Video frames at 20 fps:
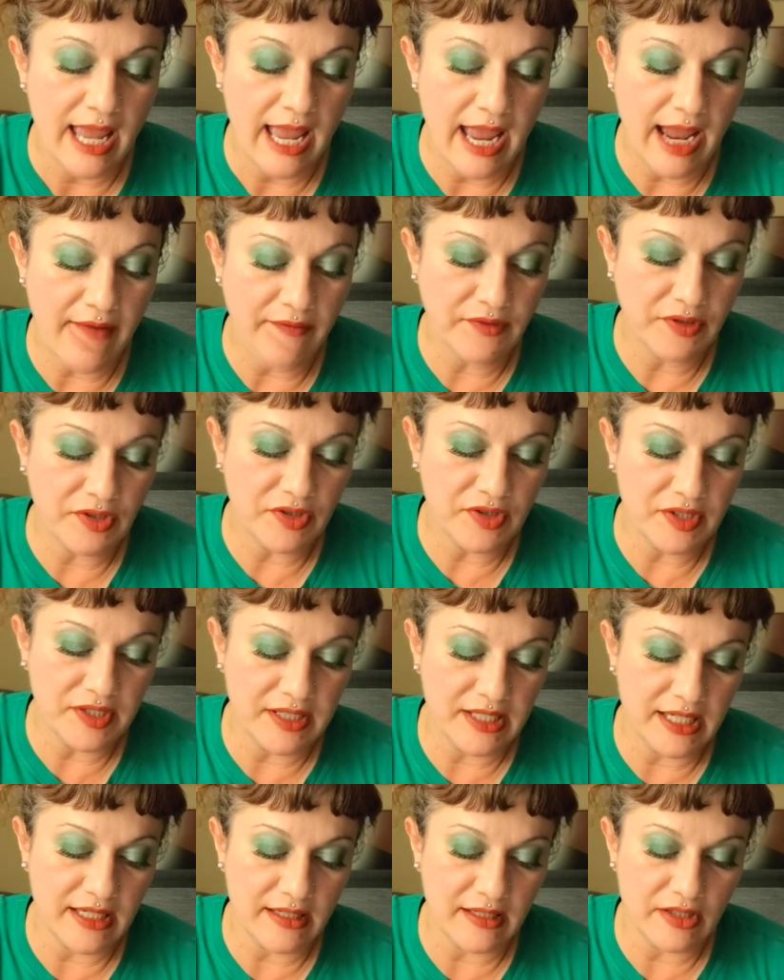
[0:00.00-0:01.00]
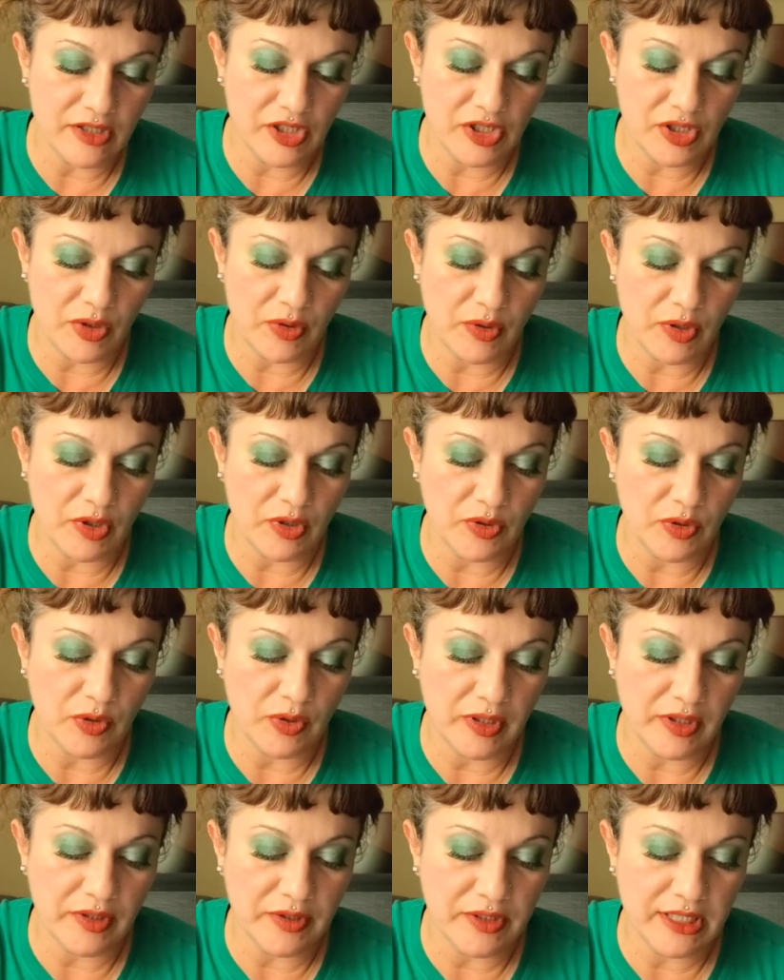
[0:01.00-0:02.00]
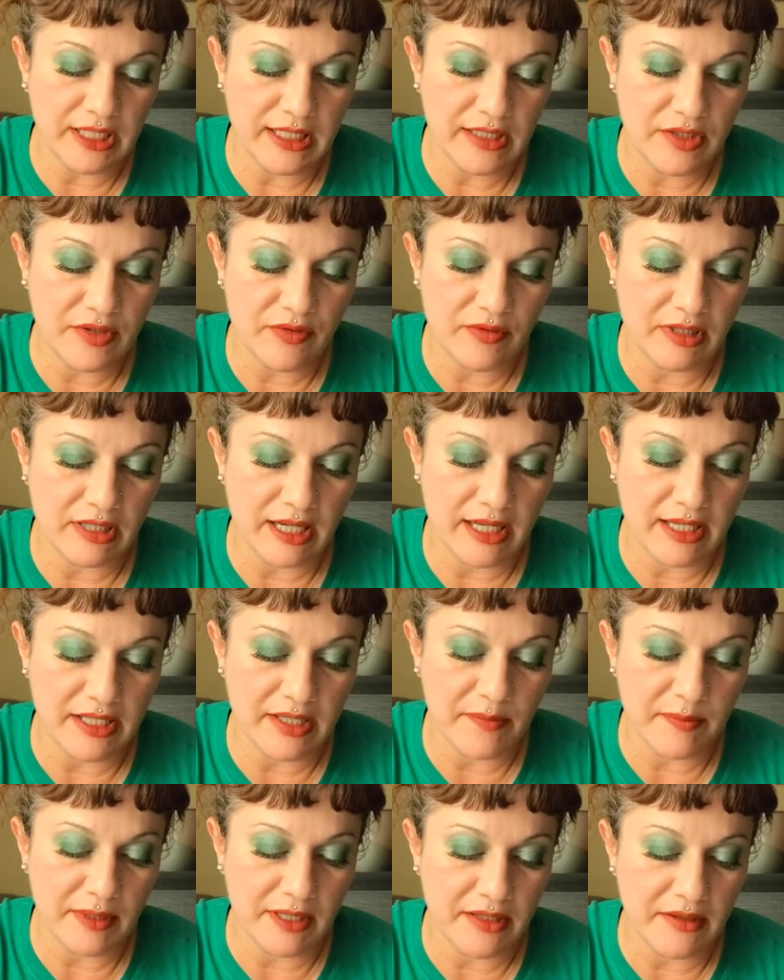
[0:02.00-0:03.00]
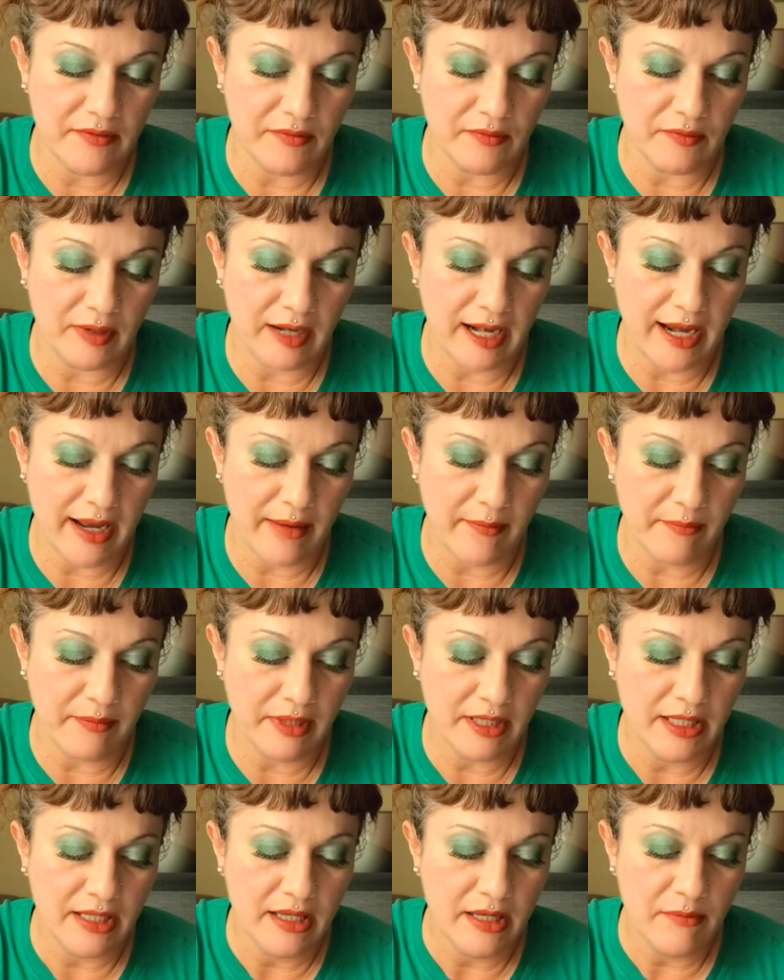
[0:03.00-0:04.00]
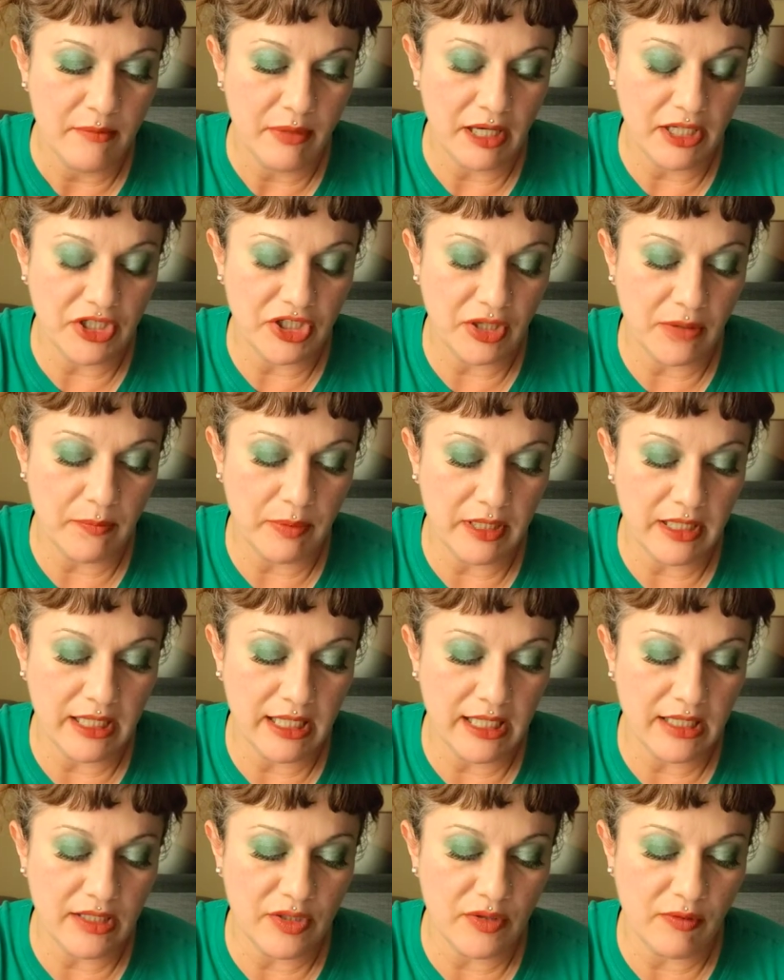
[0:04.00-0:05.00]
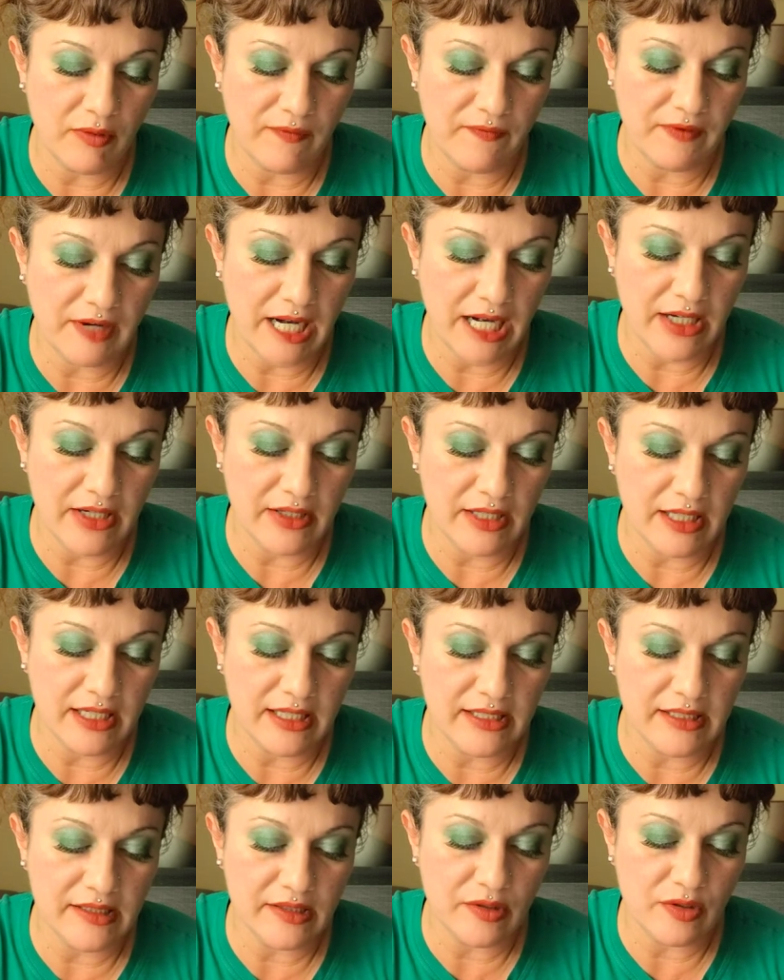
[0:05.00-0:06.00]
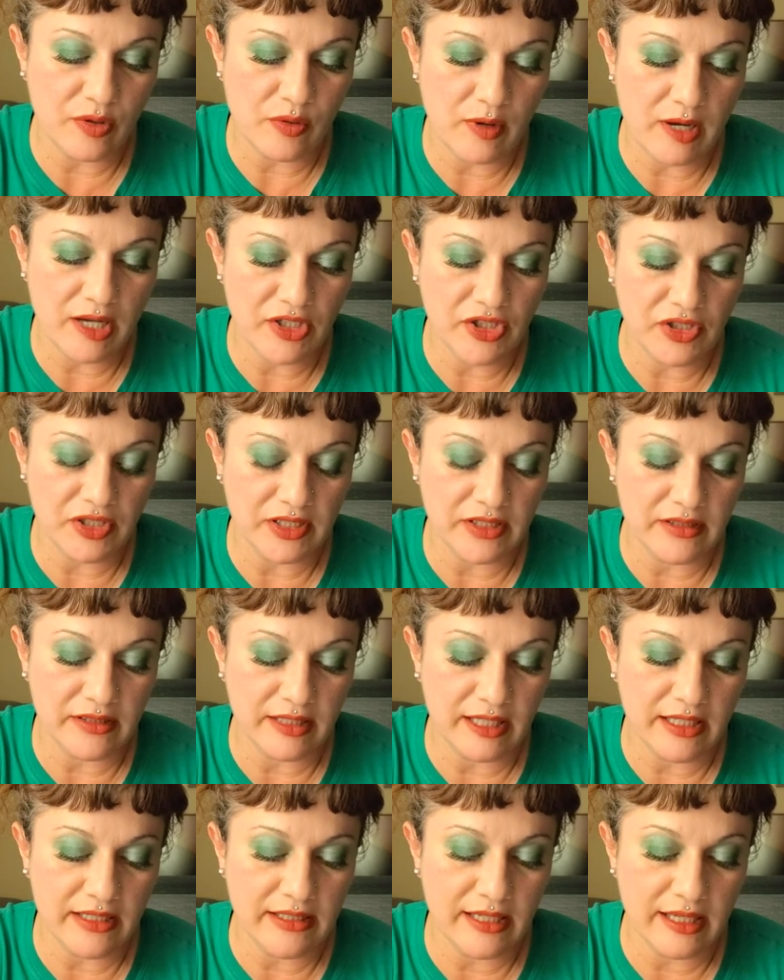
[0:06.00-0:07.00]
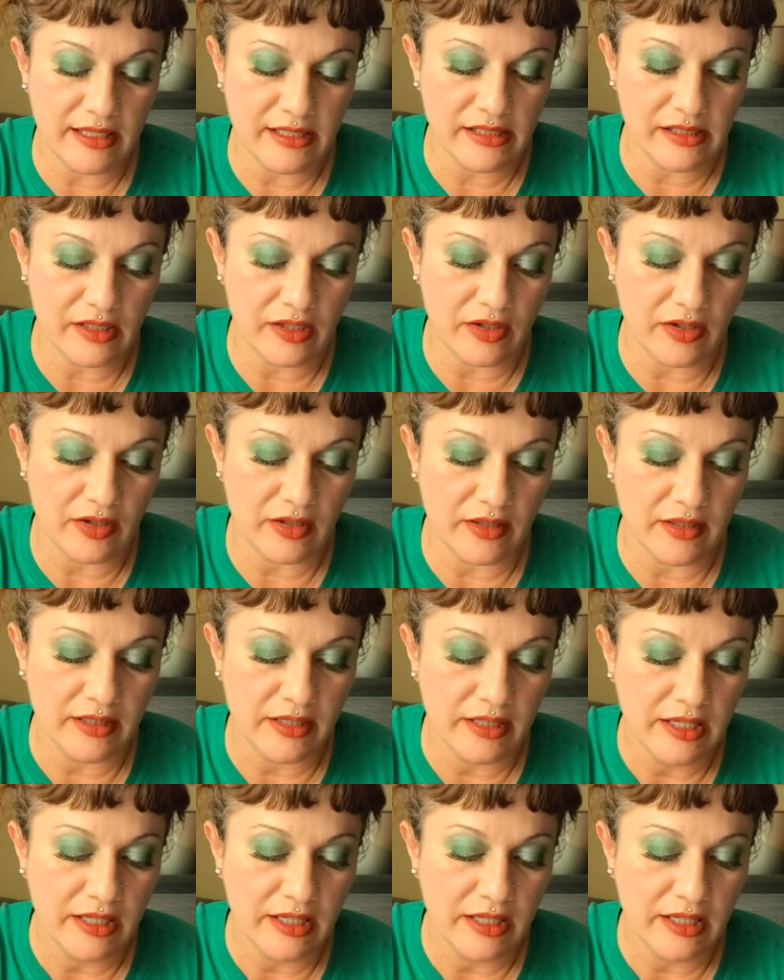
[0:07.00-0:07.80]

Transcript: After Sita showed her loyalty to her husband, Ram, by jumping into a fire, he still questioned and tested her.